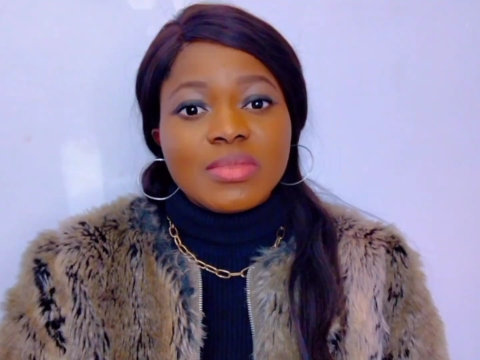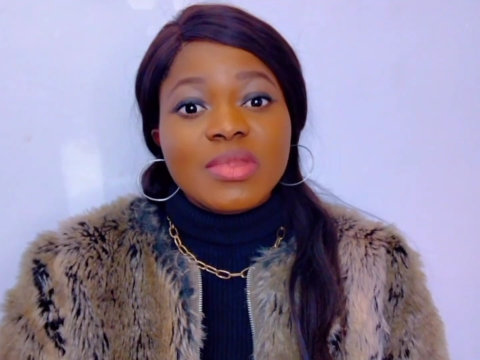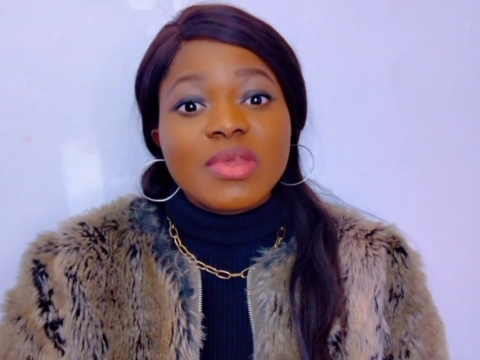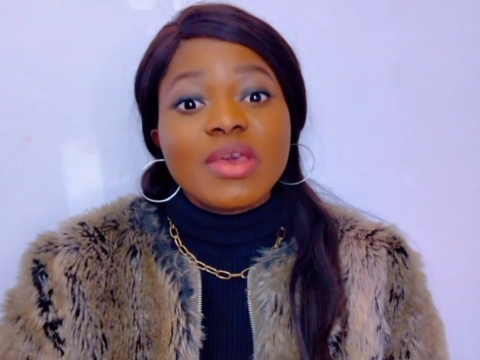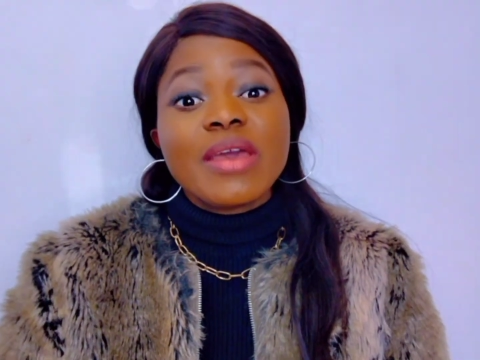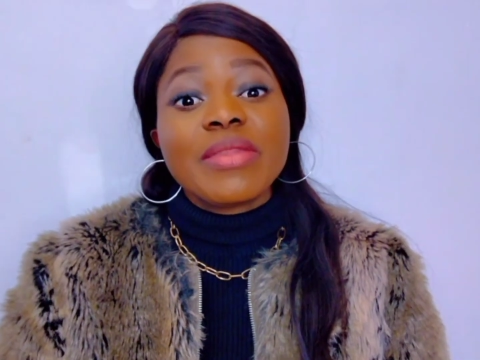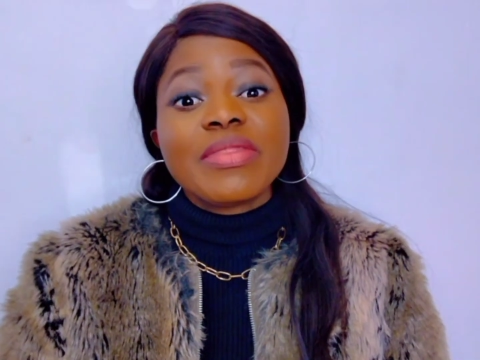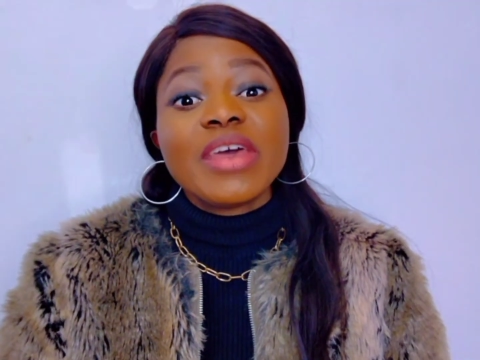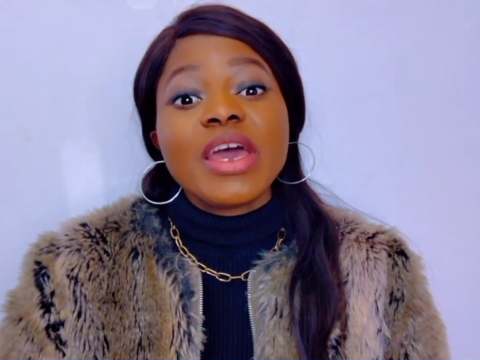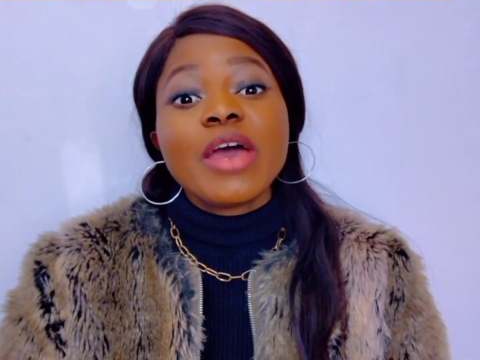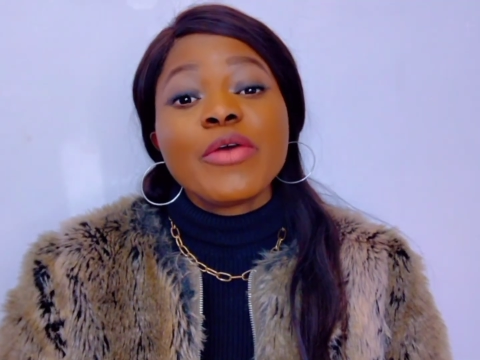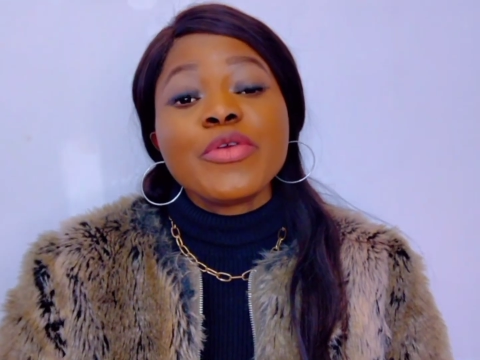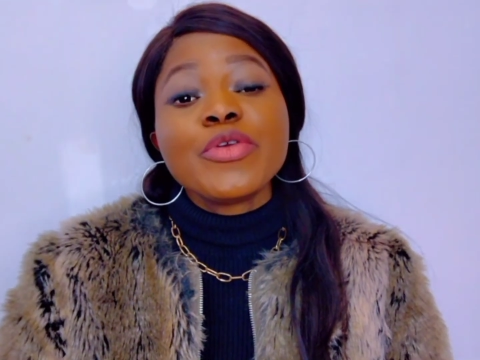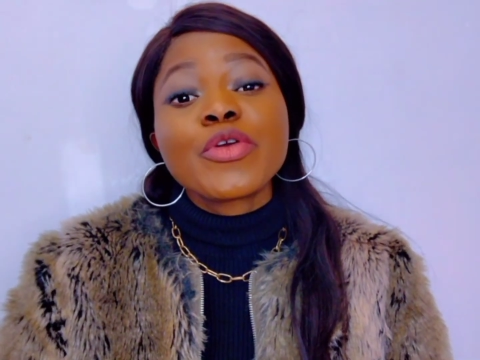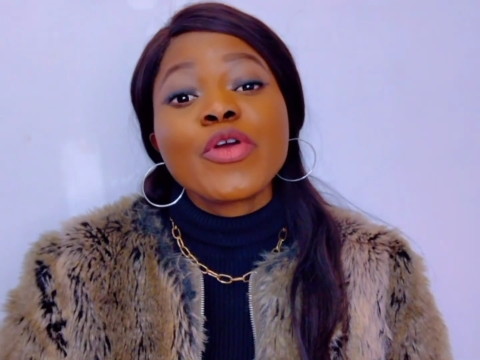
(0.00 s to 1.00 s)
And there
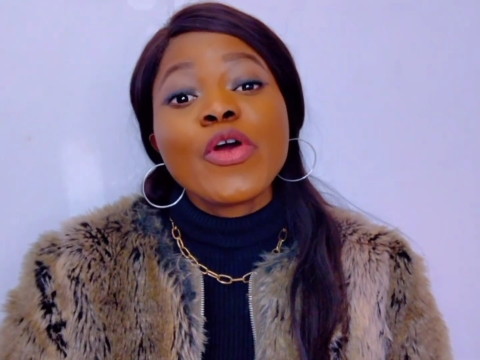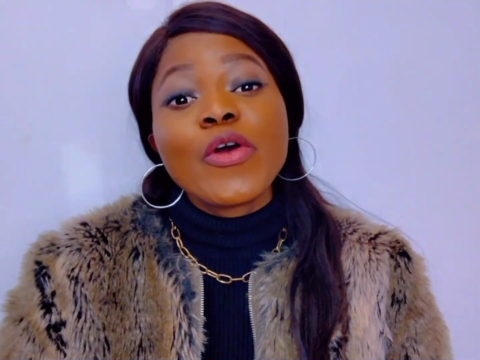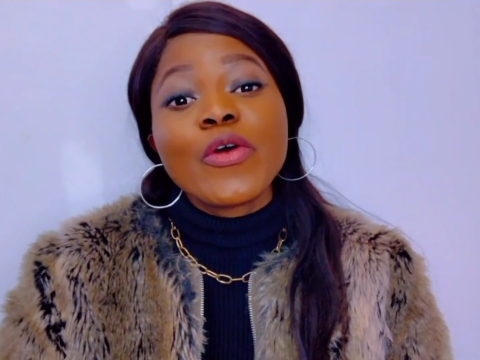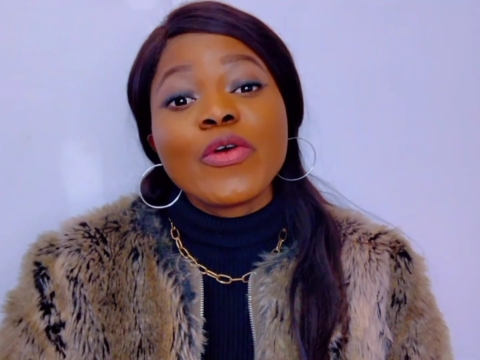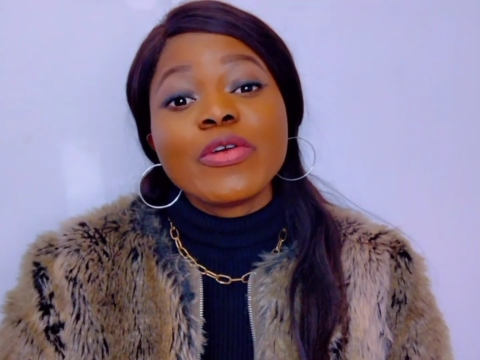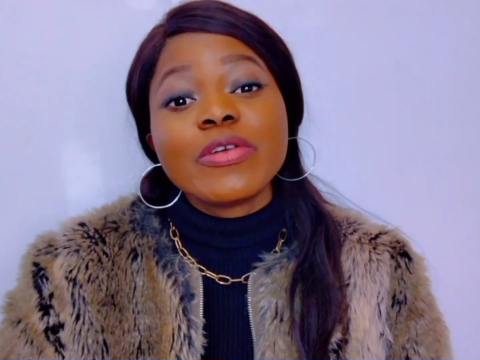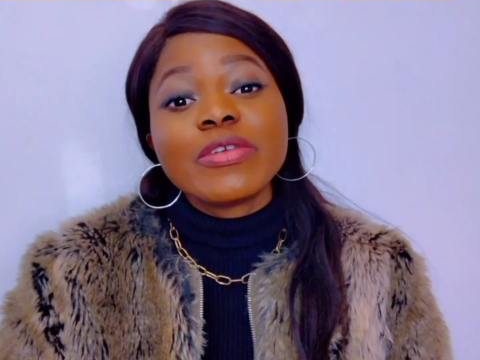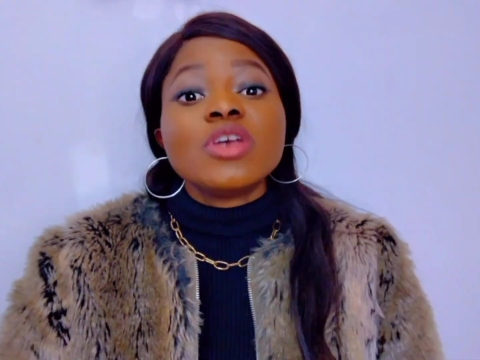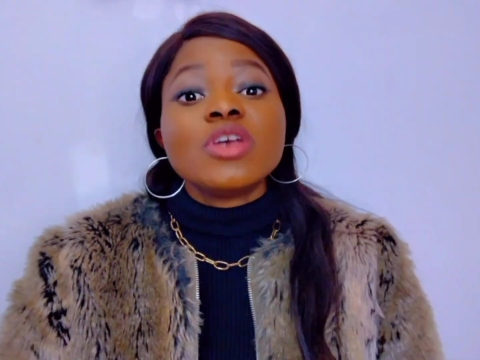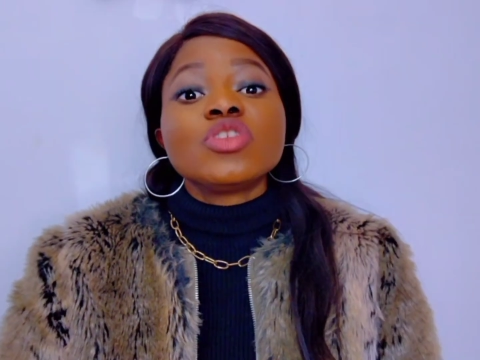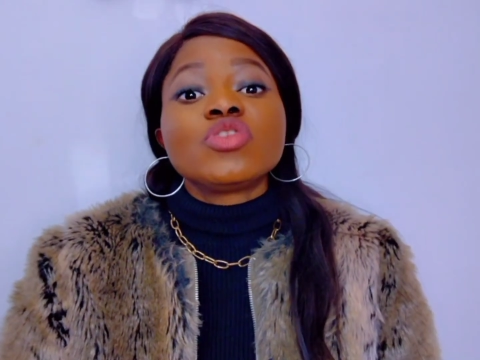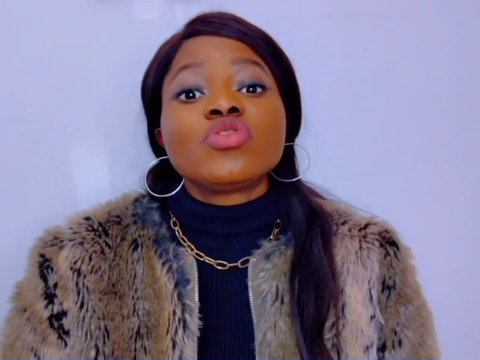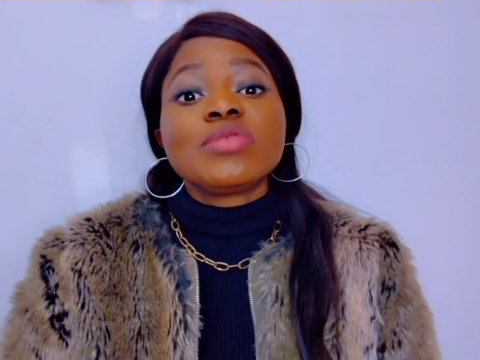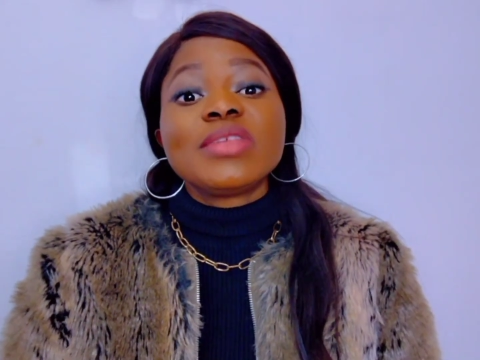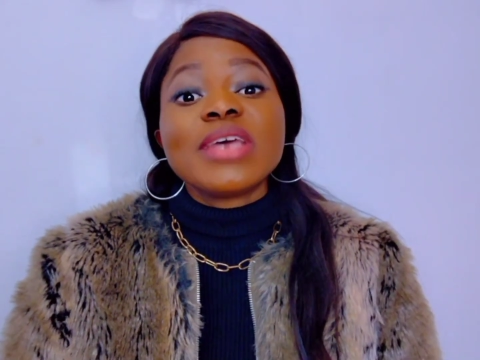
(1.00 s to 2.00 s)
you go.
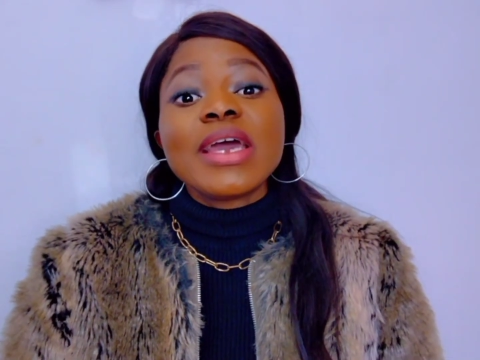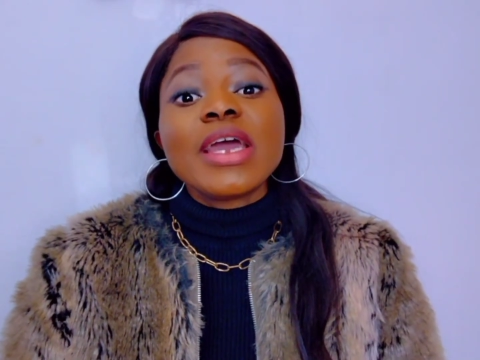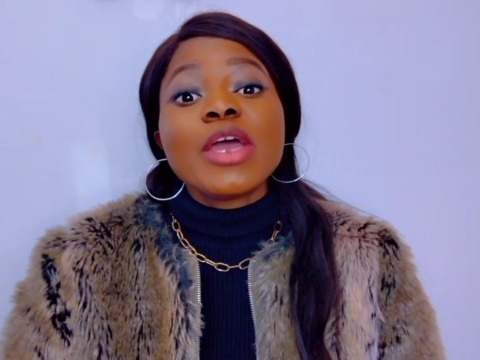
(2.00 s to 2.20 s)
Today,